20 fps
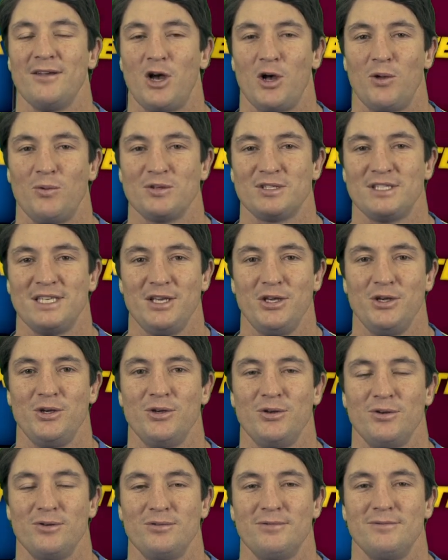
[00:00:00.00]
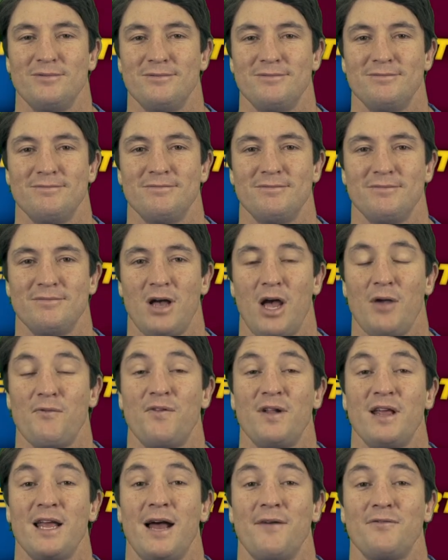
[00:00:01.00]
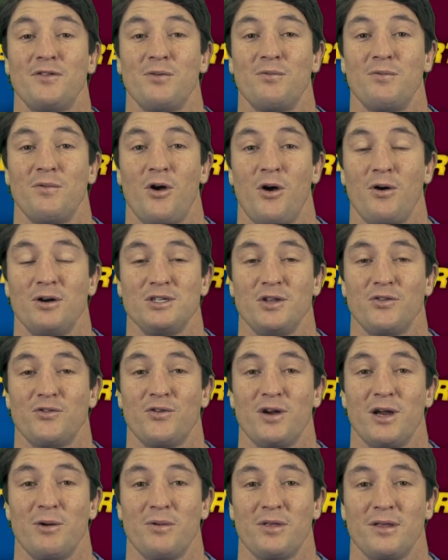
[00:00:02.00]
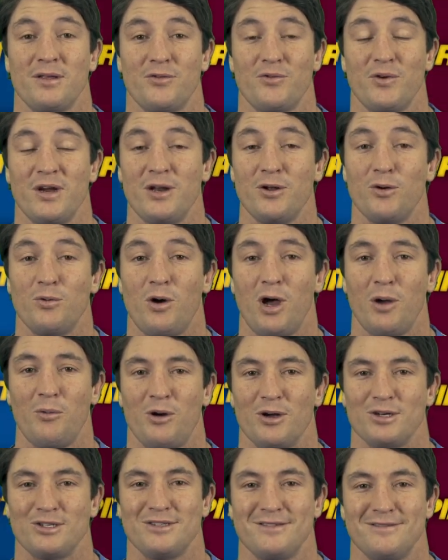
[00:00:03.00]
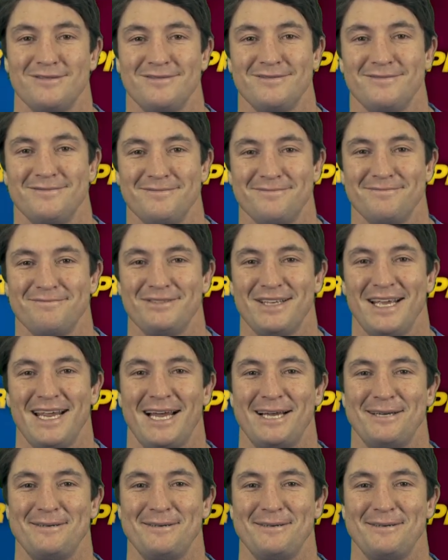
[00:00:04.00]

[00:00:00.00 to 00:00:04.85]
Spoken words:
I will see you hopefully after Origin 3 with a 3-0 whitewash. See ya.